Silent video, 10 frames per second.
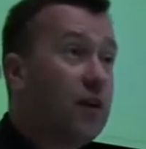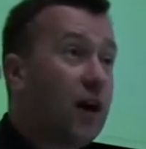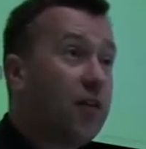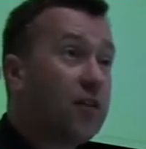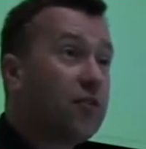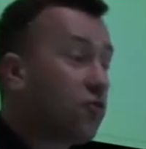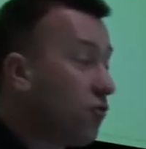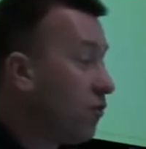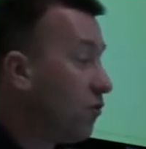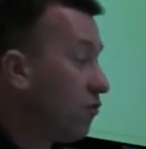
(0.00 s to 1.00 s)
Other
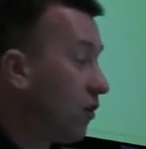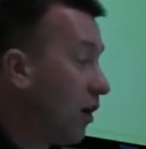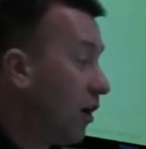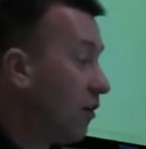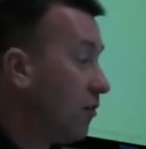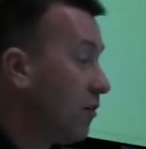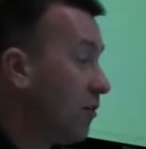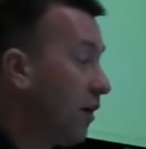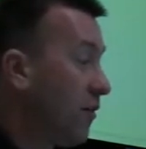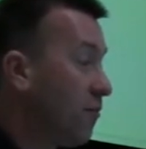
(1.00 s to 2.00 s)
controls are
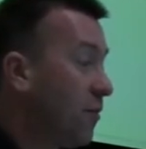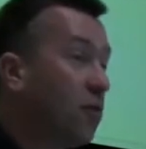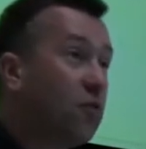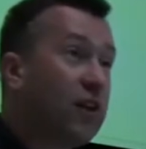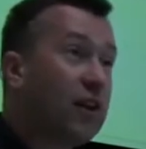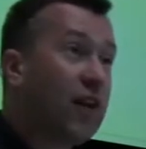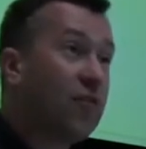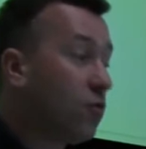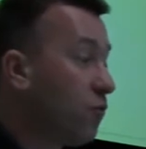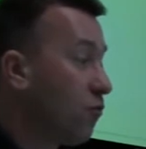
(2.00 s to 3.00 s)
at the building
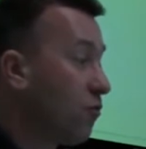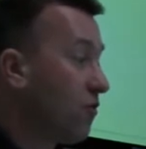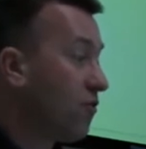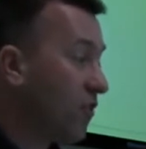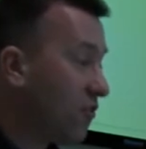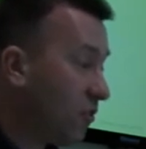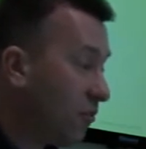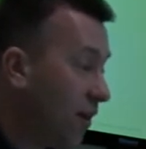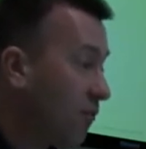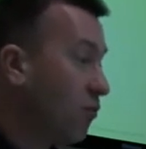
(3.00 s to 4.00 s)
level or at the
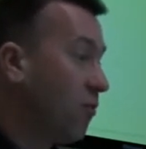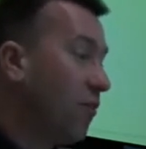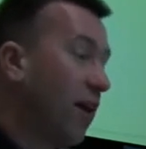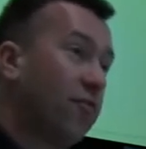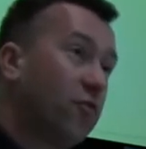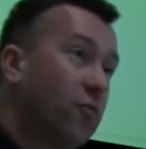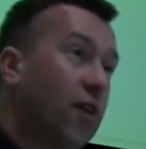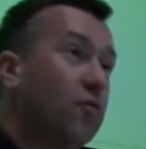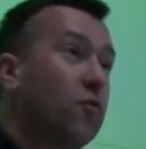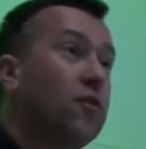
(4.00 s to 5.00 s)
system level, the platform
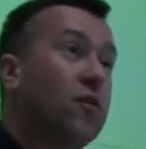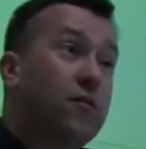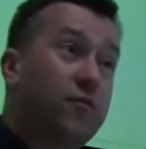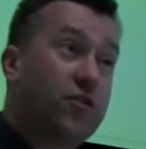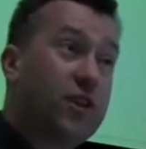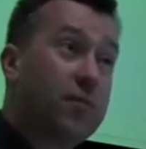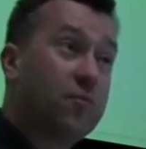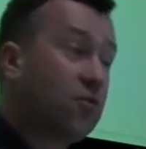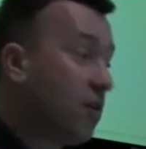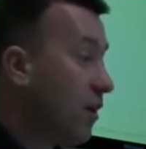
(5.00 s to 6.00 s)
level for
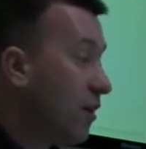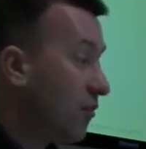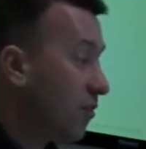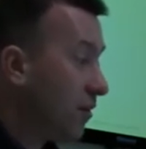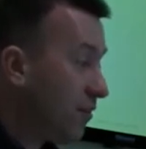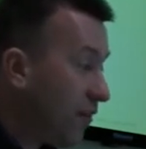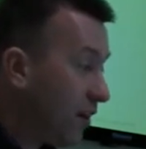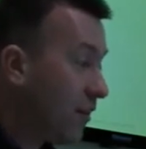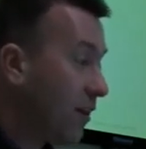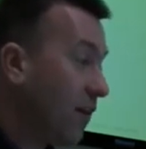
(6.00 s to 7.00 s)
teams. So by
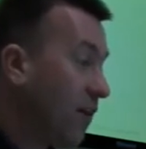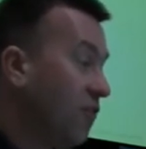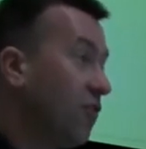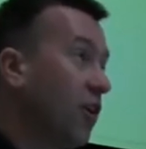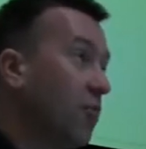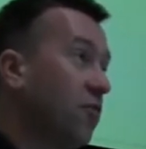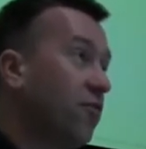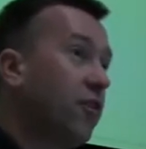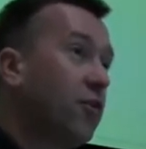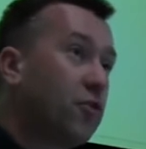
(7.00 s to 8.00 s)
defining the classes, it helps to
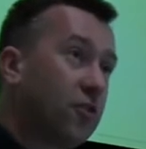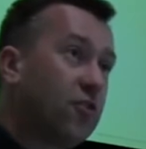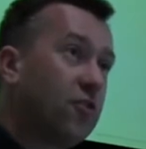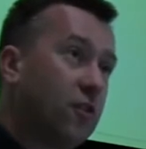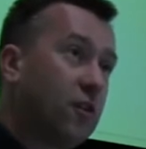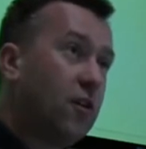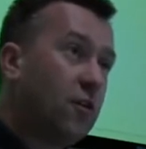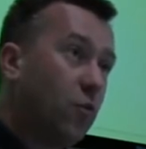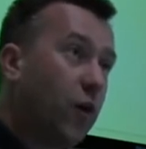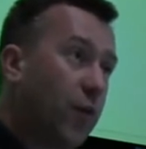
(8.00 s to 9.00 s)
focus
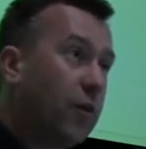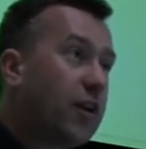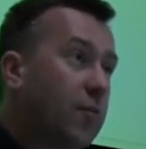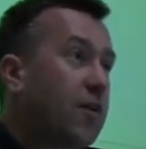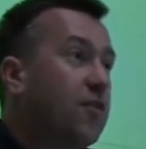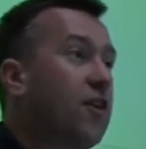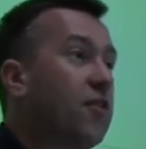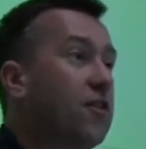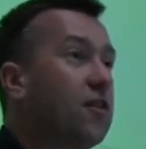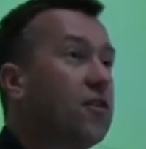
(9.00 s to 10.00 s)
where we're going to be
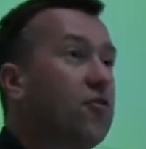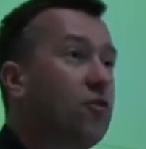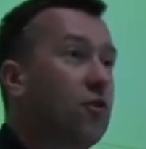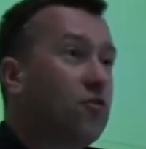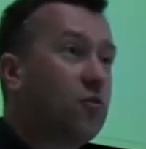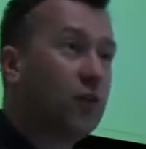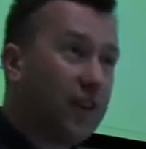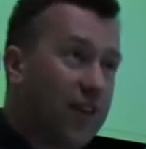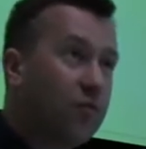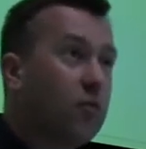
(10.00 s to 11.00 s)
assessing the controls, at
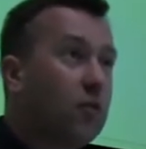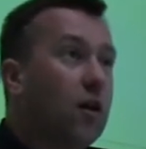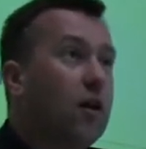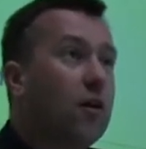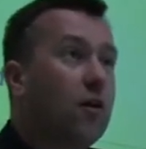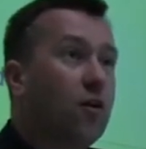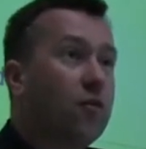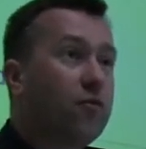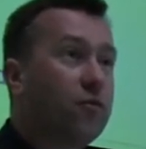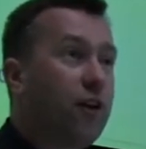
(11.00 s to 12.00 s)
what level
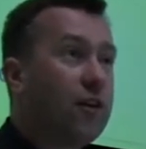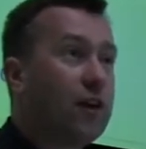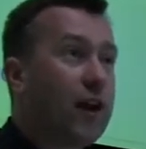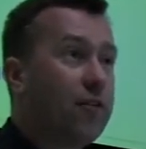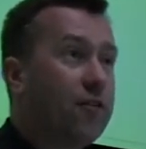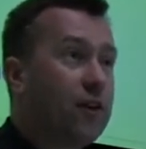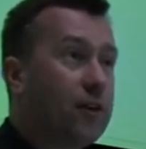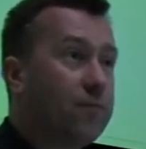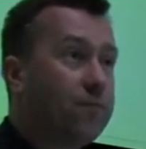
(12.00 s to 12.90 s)
of granularity.